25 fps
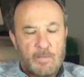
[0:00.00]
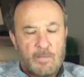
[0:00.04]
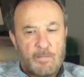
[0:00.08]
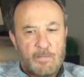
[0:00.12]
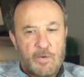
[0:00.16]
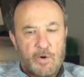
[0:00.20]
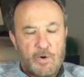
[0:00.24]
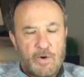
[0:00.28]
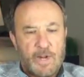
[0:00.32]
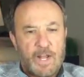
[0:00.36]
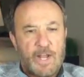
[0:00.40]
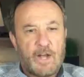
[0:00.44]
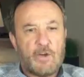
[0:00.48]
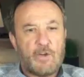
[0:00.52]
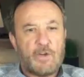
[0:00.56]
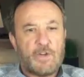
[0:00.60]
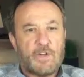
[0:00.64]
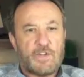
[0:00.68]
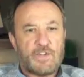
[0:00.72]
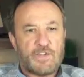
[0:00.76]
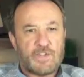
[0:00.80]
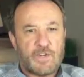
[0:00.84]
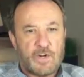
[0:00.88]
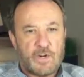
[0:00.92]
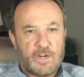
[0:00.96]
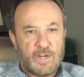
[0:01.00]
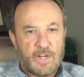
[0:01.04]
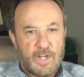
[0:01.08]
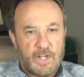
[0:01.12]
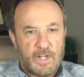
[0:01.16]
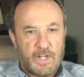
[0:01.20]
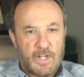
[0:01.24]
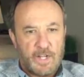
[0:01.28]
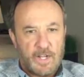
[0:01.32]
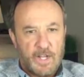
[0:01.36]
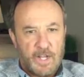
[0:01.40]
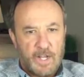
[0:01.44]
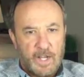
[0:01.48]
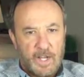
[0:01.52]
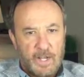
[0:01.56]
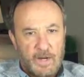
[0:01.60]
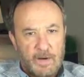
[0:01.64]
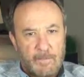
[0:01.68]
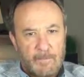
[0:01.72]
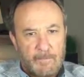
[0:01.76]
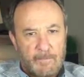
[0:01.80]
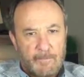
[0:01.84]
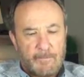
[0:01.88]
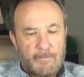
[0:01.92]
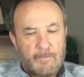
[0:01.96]
modalities are kicking in.
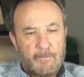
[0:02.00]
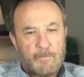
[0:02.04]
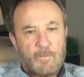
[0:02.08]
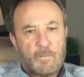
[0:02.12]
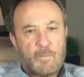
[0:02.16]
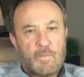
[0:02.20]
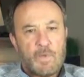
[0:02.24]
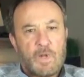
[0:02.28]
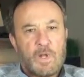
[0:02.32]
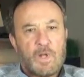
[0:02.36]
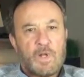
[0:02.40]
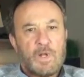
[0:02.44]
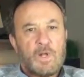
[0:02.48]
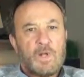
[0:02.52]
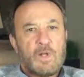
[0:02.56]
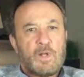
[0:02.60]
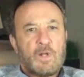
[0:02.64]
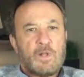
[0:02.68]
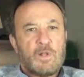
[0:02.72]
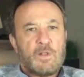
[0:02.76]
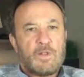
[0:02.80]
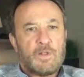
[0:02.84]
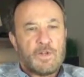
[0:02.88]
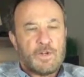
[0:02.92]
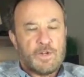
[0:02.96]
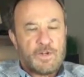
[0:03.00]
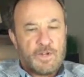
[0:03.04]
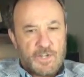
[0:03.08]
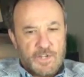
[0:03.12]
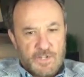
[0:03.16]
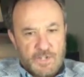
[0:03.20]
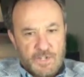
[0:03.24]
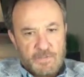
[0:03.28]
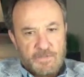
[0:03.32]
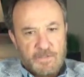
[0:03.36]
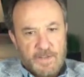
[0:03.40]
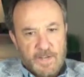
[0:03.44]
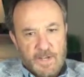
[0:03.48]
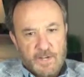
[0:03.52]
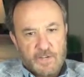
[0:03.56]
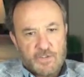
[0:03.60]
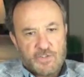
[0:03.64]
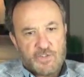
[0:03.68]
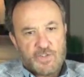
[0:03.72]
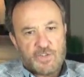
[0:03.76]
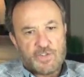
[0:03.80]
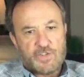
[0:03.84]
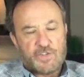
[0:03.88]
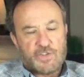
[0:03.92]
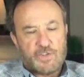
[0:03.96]
The
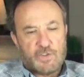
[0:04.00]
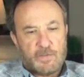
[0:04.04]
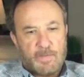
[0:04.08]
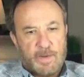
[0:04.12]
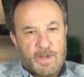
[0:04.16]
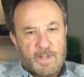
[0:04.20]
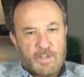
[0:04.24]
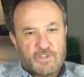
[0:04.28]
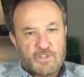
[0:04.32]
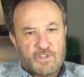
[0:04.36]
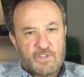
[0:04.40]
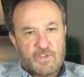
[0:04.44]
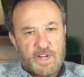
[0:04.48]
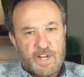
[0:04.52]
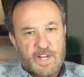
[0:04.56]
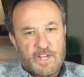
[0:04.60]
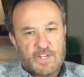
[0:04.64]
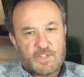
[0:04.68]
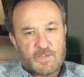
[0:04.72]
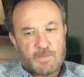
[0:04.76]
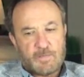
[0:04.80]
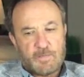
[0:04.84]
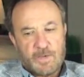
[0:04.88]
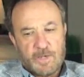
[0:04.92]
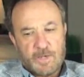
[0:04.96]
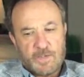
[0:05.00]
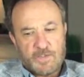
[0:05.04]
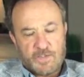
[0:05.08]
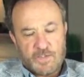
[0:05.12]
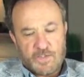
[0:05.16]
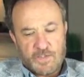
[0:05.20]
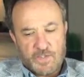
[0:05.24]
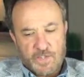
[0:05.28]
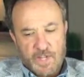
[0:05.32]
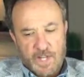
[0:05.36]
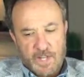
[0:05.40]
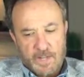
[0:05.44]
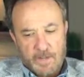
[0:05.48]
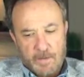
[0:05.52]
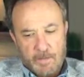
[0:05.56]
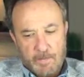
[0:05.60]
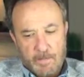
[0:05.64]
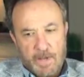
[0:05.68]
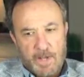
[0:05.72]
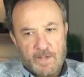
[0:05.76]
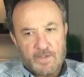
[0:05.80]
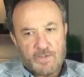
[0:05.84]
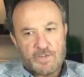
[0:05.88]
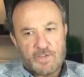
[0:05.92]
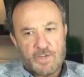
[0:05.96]
disadvantages to the benzodiazepines is that the
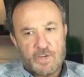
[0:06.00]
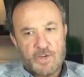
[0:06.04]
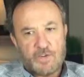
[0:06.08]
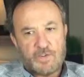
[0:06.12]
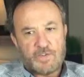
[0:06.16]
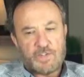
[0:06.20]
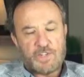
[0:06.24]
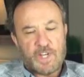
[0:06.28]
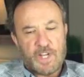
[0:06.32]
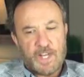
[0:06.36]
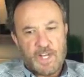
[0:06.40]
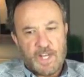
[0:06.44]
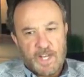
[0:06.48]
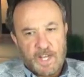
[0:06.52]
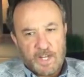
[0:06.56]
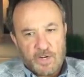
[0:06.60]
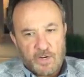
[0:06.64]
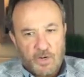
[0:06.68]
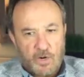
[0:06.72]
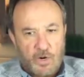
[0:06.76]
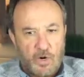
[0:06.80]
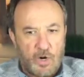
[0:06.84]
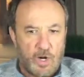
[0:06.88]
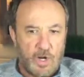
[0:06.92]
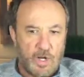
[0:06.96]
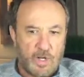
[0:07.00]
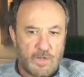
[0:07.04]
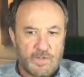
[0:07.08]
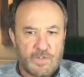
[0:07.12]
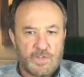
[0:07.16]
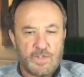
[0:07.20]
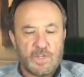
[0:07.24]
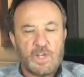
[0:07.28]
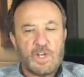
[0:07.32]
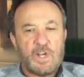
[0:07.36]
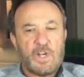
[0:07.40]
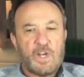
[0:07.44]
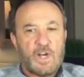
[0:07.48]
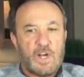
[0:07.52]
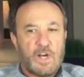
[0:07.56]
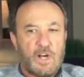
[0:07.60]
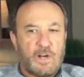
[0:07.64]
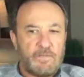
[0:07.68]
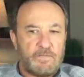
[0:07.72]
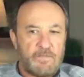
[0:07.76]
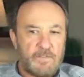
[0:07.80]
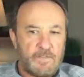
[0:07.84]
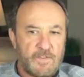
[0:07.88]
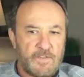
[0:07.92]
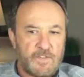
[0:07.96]
benzos can cause
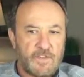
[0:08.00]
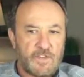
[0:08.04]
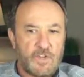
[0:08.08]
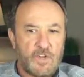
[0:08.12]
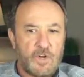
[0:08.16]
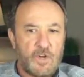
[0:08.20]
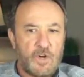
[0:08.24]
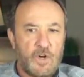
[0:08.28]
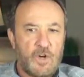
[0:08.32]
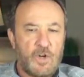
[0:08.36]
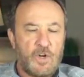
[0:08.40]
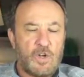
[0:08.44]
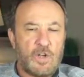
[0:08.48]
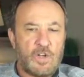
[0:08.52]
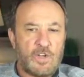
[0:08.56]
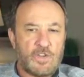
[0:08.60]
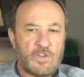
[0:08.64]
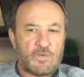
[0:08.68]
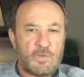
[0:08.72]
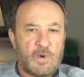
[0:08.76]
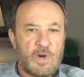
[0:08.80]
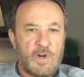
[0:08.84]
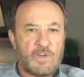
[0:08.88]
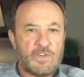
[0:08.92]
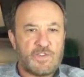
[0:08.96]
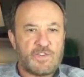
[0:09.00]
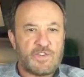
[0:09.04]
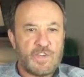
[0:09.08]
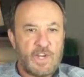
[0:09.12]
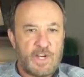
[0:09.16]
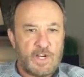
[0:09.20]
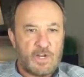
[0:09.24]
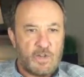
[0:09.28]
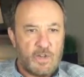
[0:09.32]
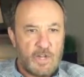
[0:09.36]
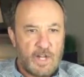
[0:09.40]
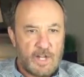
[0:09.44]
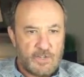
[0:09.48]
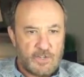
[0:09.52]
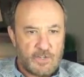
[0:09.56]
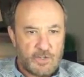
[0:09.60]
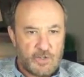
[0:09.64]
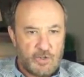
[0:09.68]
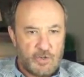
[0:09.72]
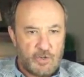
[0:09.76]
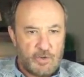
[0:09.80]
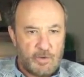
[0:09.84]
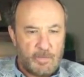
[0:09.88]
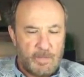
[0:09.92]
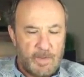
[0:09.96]
physical as well as
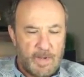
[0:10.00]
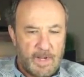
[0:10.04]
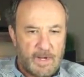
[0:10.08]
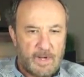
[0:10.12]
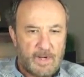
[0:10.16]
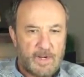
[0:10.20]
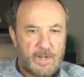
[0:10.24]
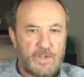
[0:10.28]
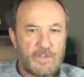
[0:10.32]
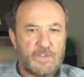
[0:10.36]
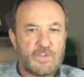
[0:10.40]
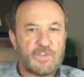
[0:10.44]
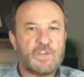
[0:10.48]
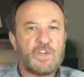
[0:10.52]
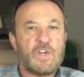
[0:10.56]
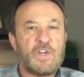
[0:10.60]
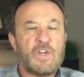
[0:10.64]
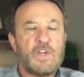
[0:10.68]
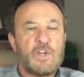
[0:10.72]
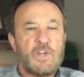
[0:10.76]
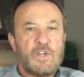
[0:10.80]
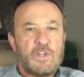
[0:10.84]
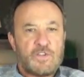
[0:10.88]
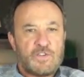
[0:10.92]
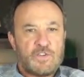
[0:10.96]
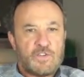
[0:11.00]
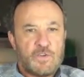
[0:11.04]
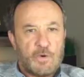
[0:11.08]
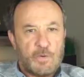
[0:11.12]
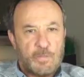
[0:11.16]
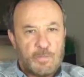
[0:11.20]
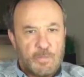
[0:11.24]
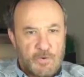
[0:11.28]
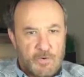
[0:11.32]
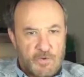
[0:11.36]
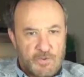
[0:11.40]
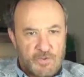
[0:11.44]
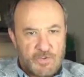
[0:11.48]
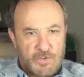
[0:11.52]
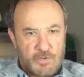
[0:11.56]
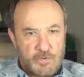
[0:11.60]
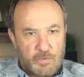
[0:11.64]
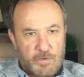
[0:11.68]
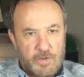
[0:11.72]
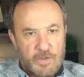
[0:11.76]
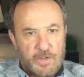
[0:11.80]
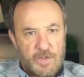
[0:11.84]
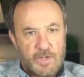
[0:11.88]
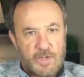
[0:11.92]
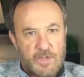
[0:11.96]
psychological dependence. So a person
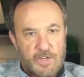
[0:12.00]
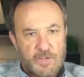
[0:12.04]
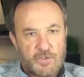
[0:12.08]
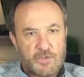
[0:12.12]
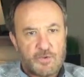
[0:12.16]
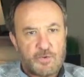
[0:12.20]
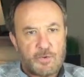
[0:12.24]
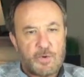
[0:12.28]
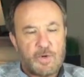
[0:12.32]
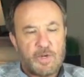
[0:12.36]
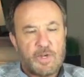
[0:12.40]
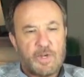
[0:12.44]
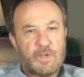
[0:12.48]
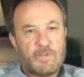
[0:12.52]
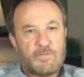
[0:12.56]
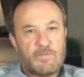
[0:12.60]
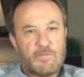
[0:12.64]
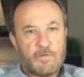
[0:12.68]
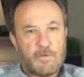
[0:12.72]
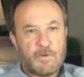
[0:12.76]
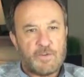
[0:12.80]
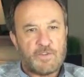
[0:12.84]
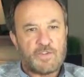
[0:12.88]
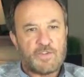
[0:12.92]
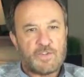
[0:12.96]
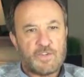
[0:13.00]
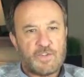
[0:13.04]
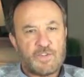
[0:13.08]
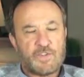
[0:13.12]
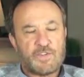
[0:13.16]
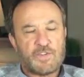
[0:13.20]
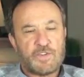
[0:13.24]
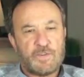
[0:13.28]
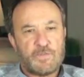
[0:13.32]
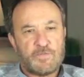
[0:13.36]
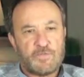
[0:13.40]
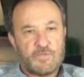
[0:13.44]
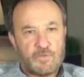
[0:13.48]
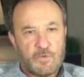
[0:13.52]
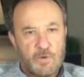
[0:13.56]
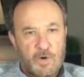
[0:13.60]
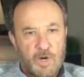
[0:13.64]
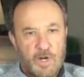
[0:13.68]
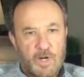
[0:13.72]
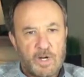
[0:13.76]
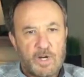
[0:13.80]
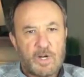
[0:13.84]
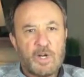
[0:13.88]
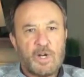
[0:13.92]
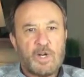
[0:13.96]
with a history, for instance, of
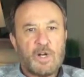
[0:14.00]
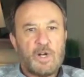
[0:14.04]
drug